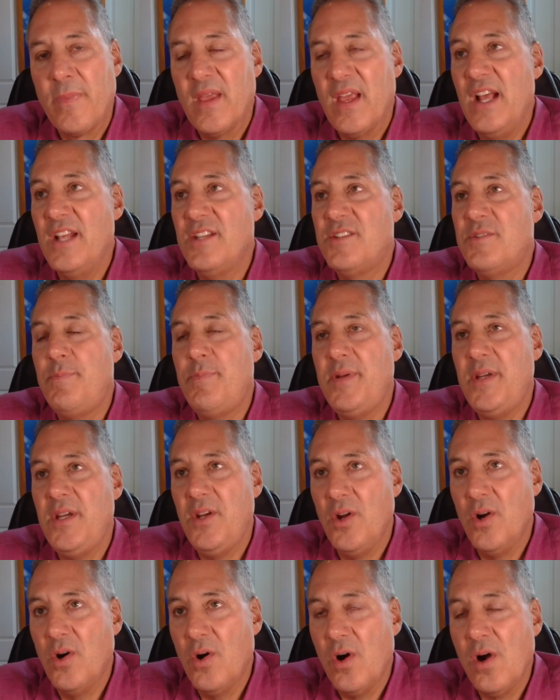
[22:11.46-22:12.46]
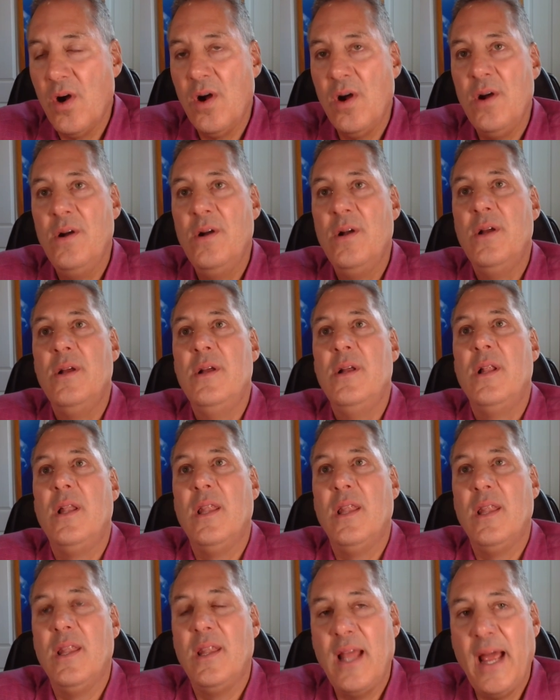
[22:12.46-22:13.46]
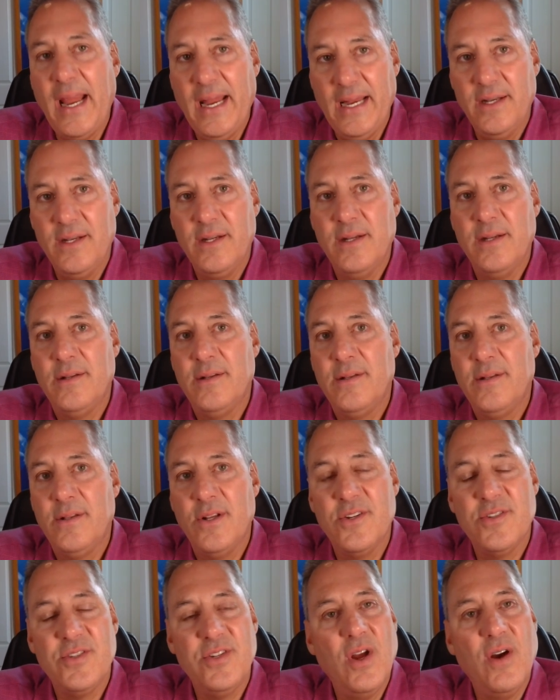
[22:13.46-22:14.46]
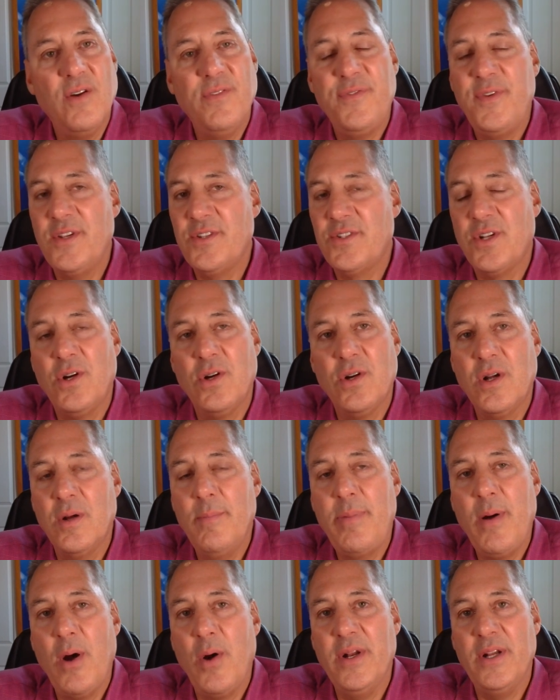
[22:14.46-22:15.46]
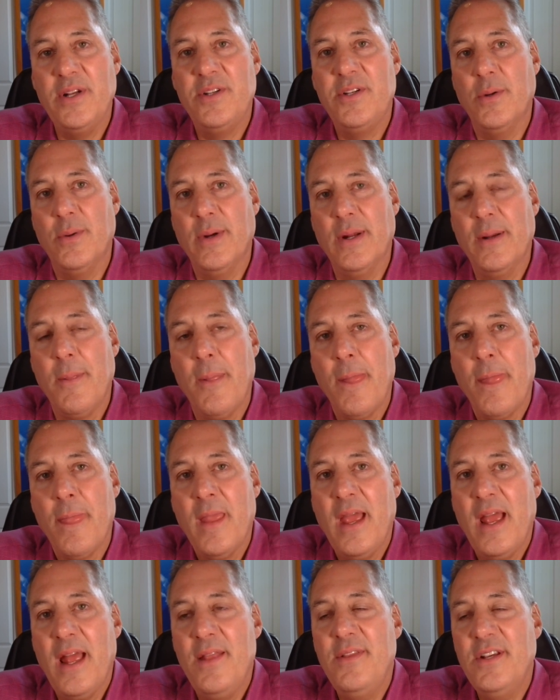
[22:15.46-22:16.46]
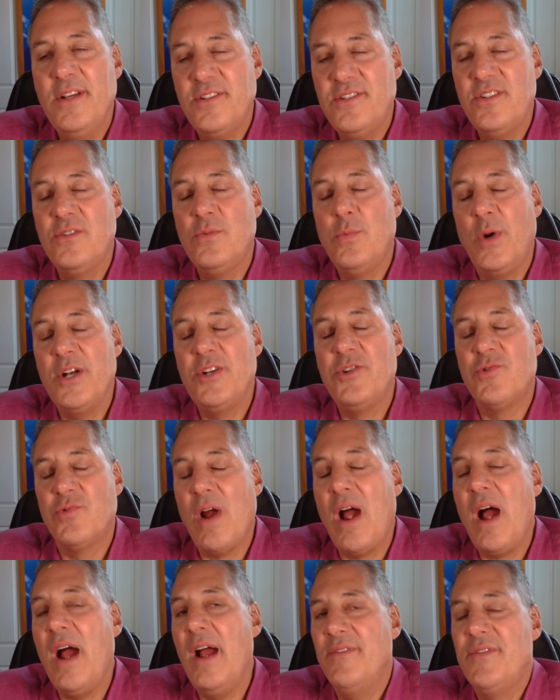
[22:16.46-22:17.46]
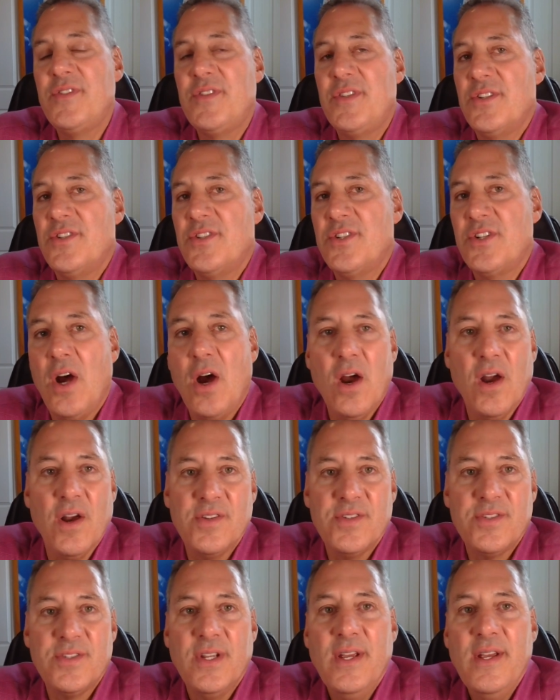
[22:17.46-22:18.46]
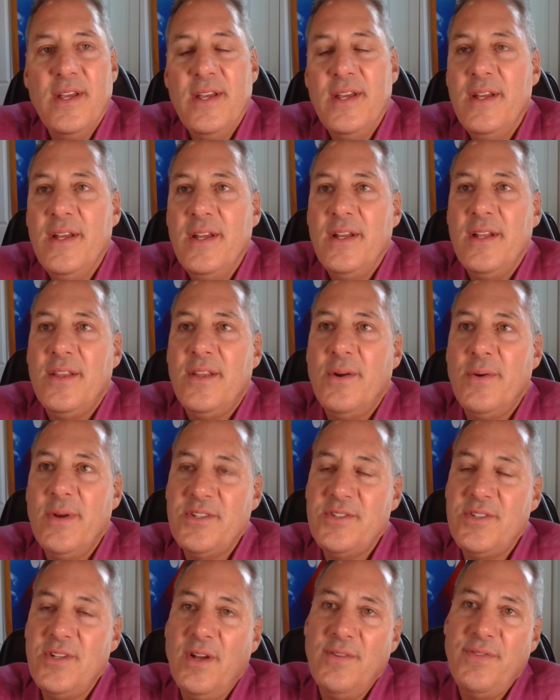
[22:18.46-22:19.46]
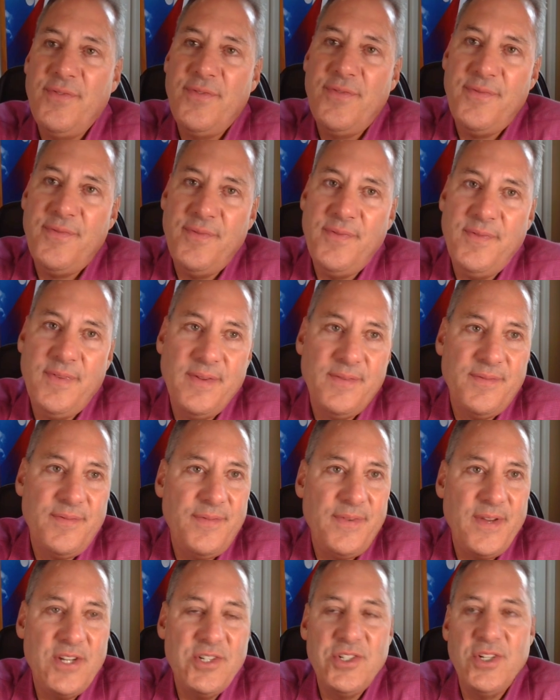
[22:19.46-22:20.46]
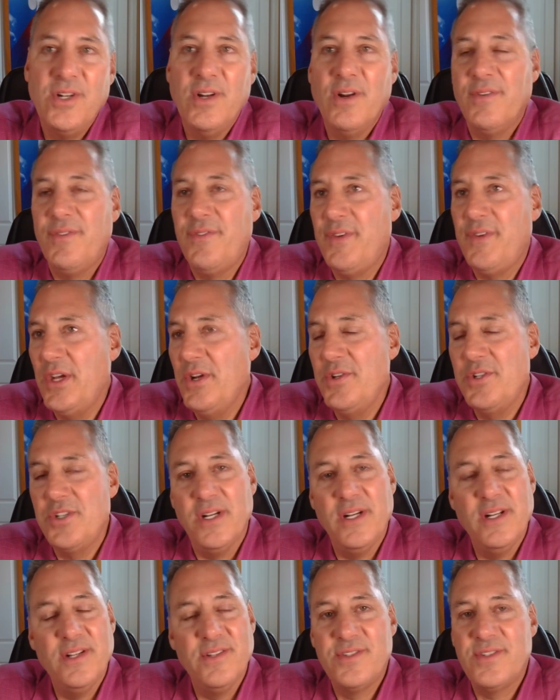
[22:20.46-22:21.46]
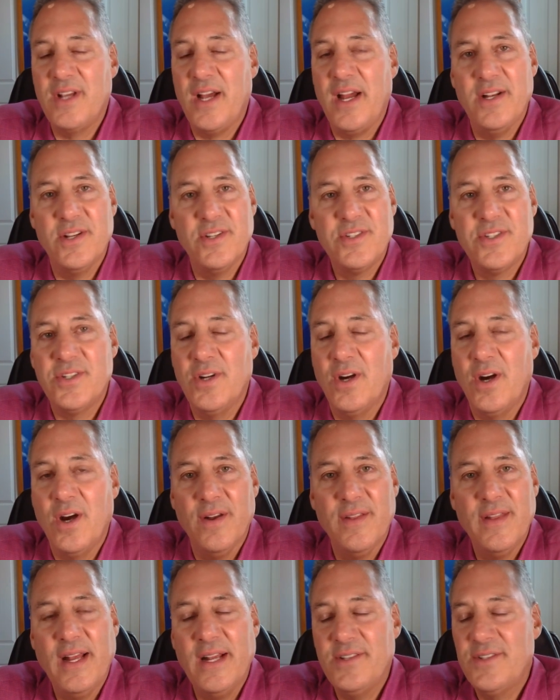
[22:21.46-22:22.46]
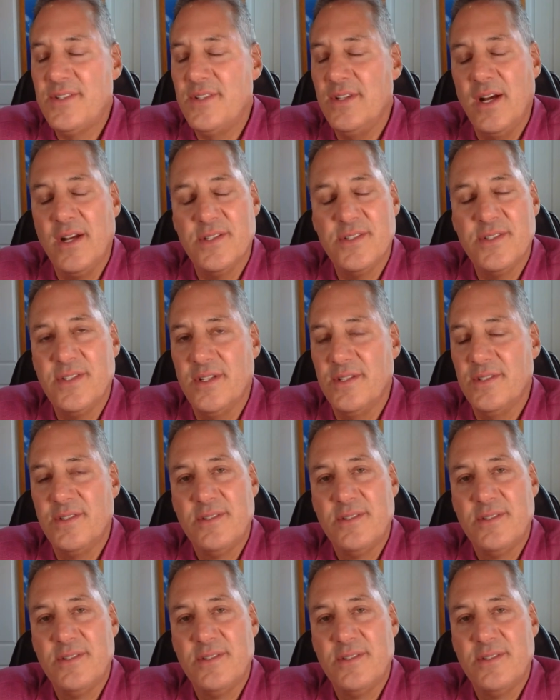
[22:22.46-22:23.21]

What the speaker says: It's pure light. There's no physical component to it. And this is what drives the stars. There is no fission or fusion inside a star. That's nonsense.